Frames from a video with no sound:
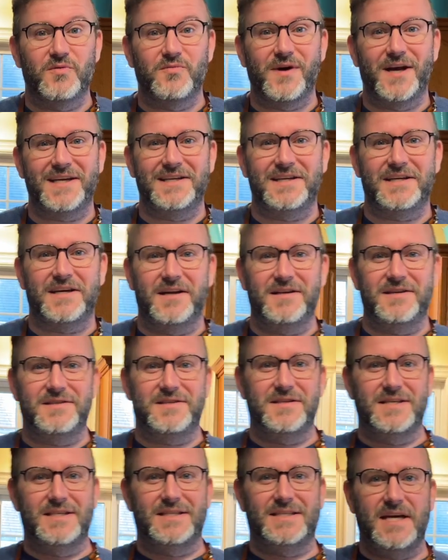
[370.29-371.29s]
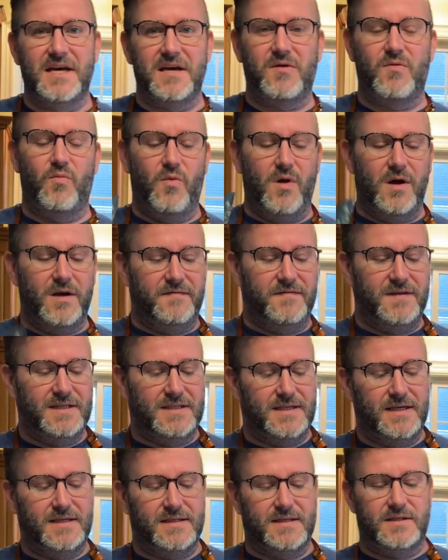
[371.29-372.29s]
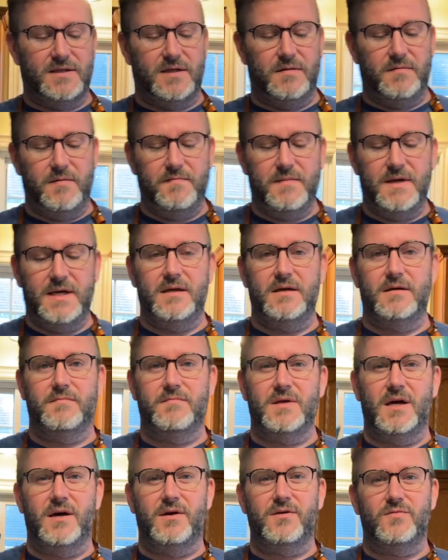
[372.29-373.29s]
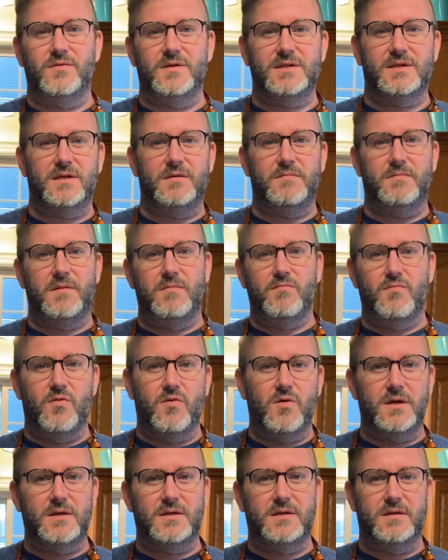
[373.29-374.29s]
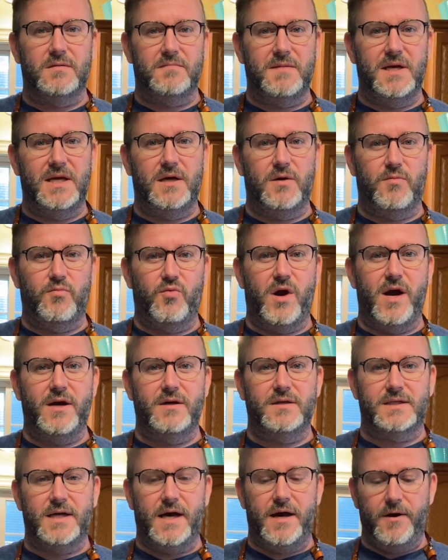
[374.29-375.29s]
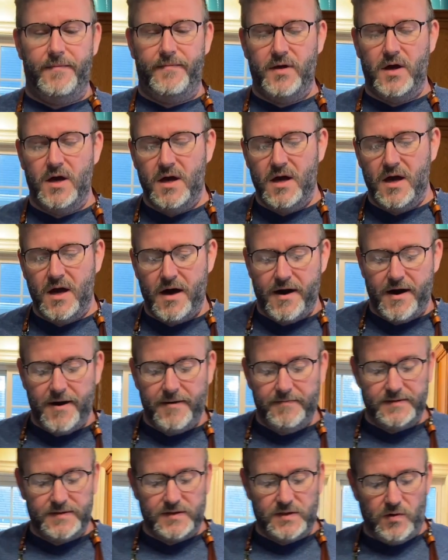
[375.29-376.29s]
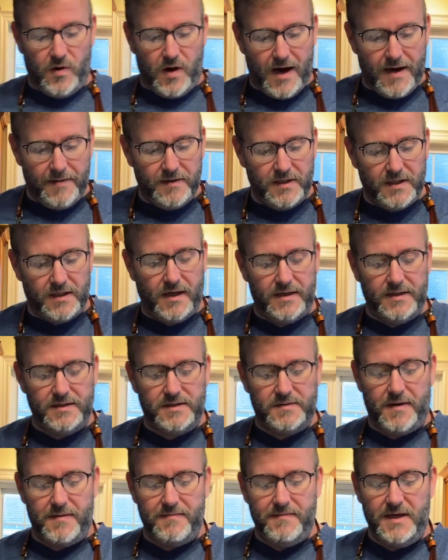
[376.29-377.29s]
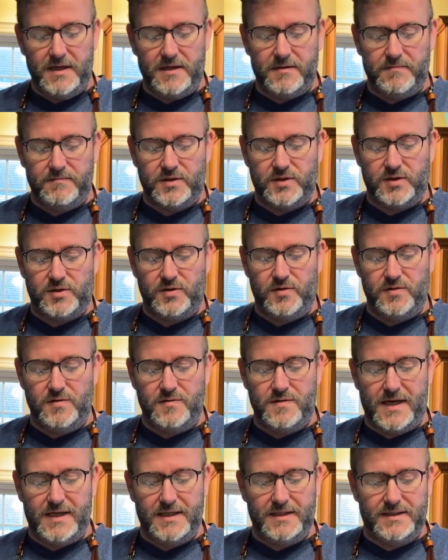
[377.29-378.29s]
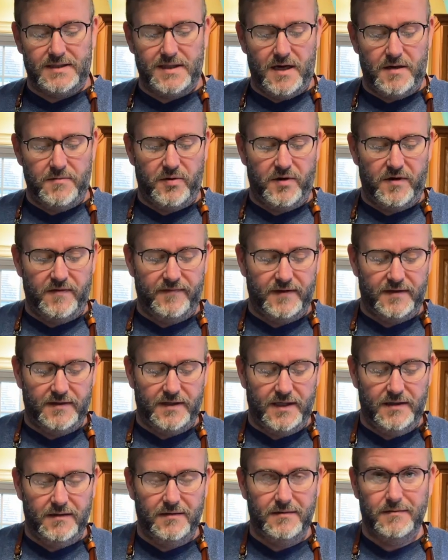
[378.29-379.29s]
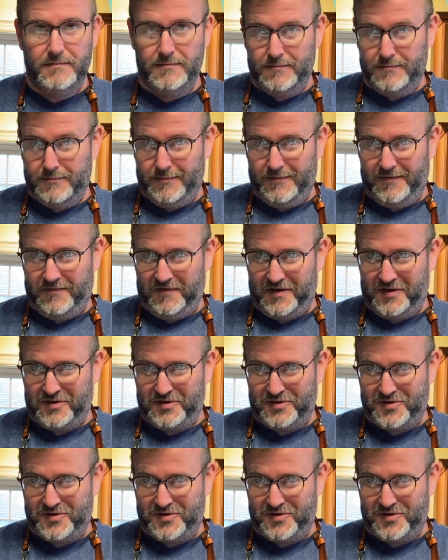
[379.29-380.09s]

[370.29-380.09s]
ready to cut into the steak. One of these steaks is gonna be medium, the other one's gonna be more to the medium rare style. So I'm gonna cut into my medium to show you that it's done perfectly. Fingers